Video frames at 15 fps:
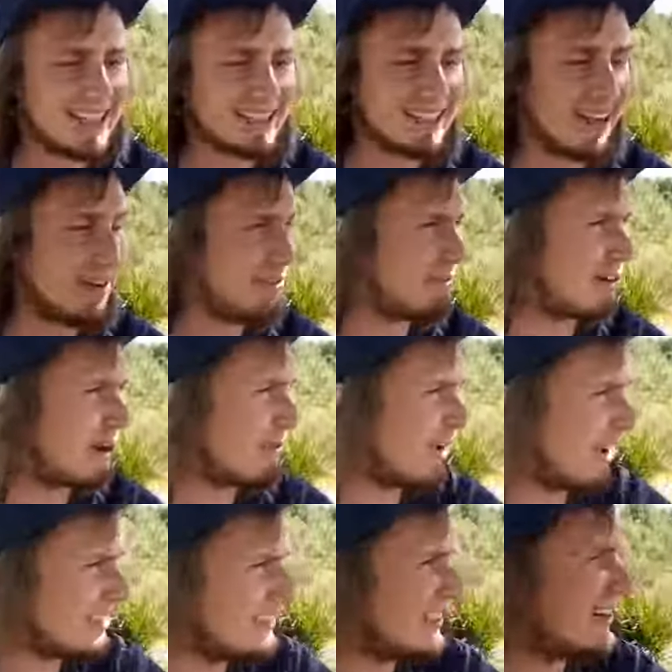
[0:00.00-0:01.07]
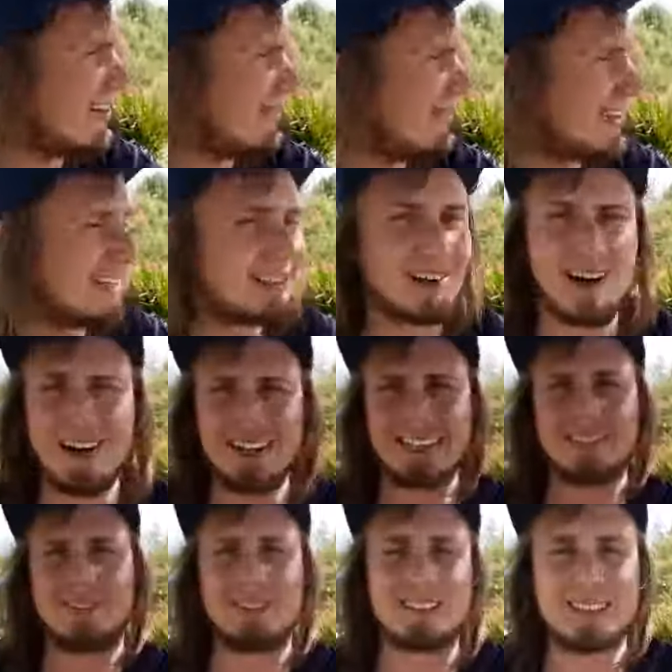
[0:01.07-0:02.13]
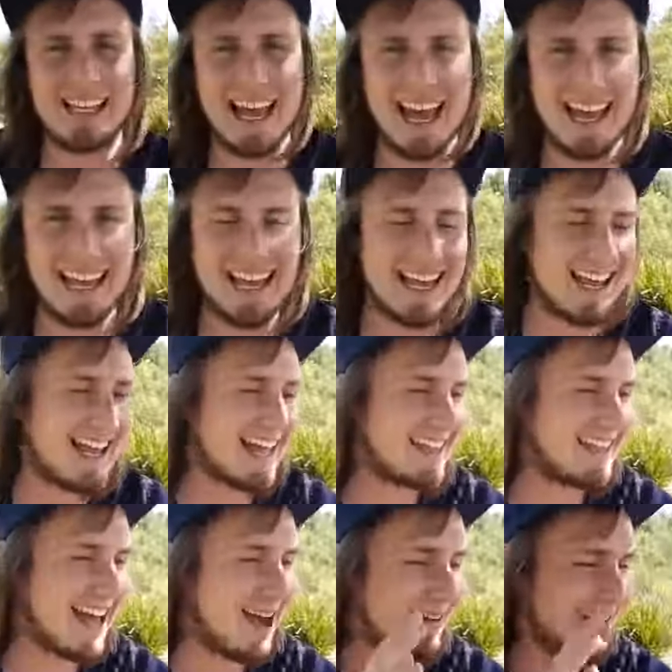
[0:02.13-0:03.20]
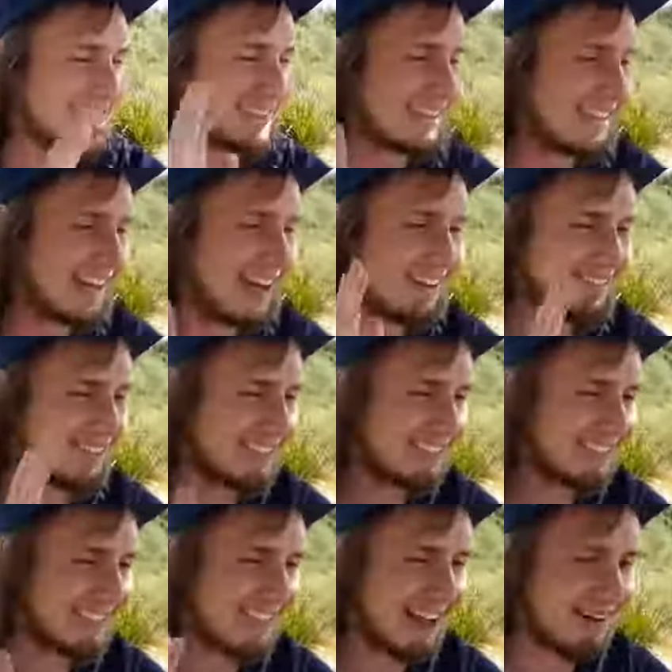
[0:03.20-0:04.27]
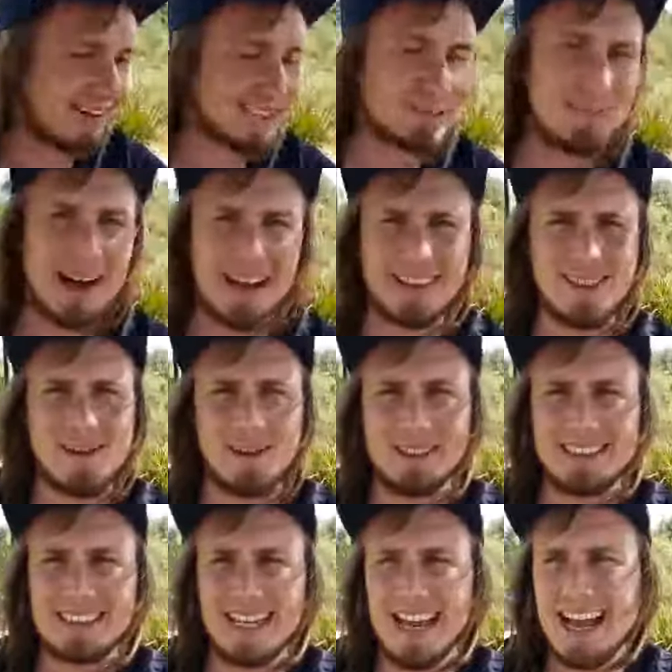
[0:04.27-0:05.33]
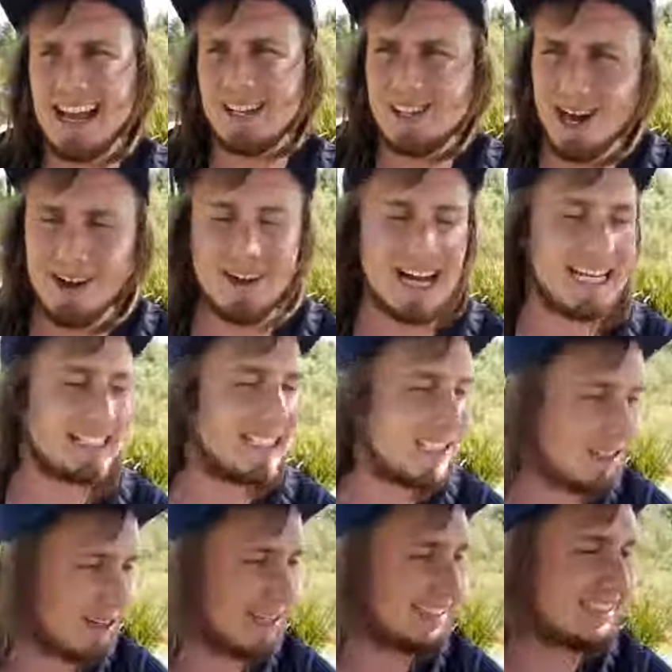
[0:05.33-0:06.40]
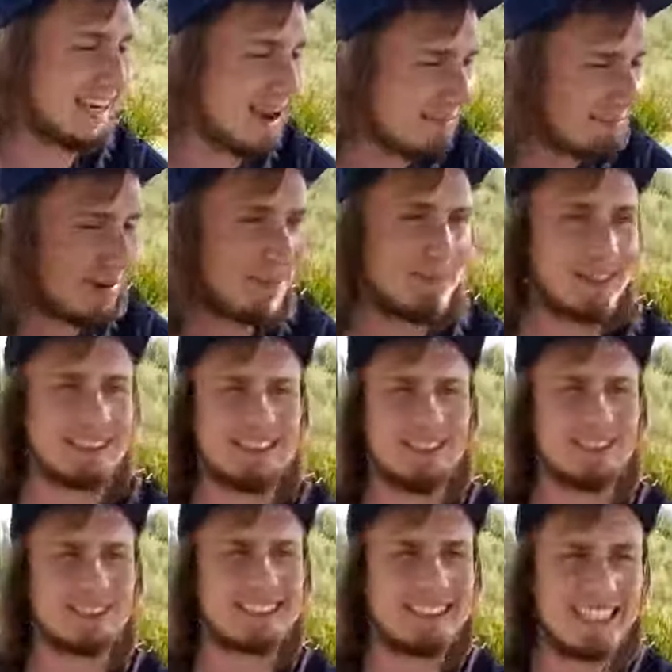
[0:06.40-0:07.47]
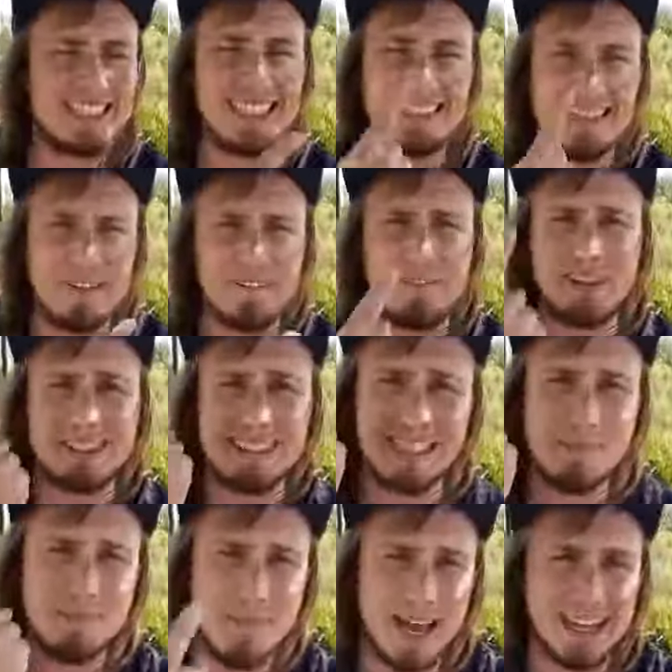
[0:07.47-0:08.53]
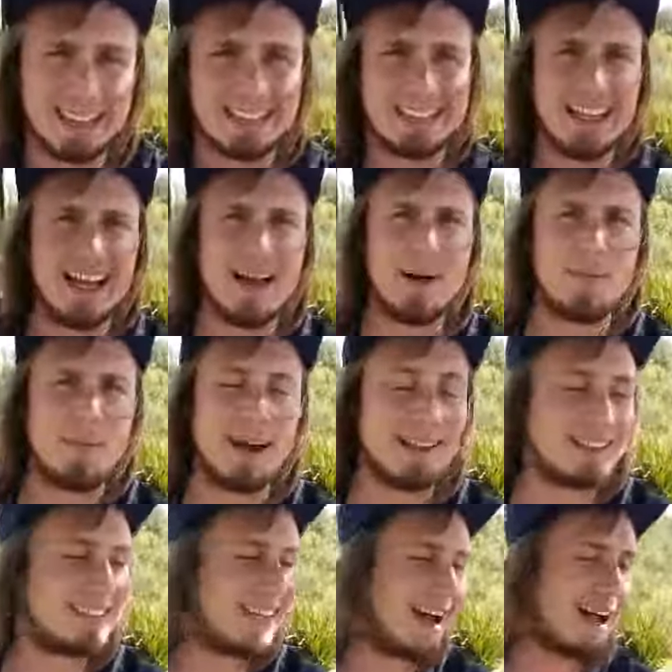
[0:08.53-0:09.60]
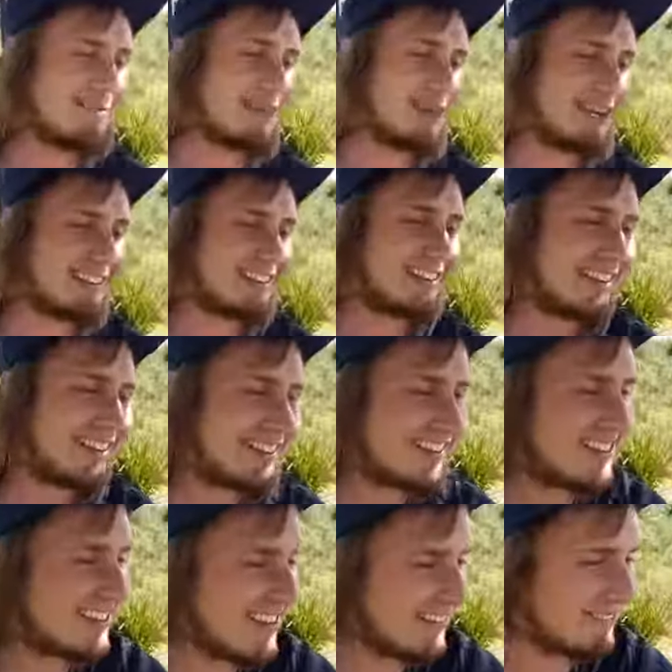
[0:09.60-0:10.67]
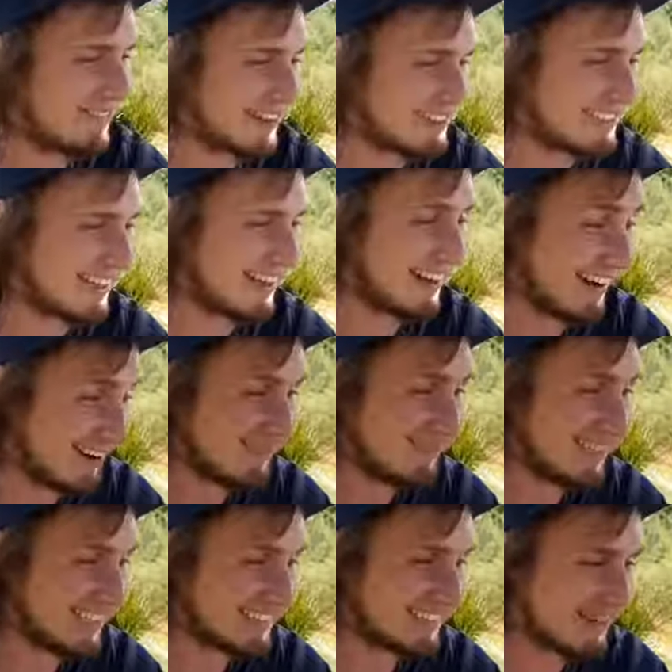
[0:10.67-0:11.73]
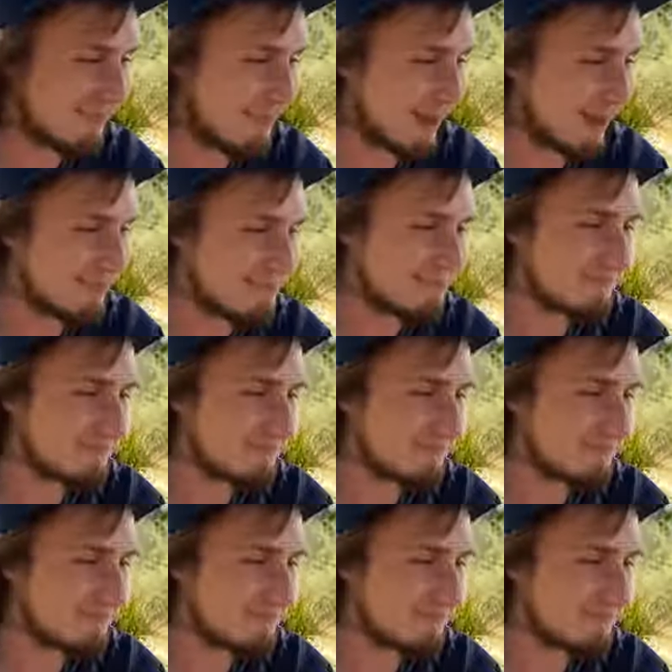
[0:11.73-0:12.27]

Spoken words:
So from Artikofia Dragonsville today, that was the live session, that was my thoughts. Go out, do it, implement, you'll see the difference it makes by the time you hit the 31st of December.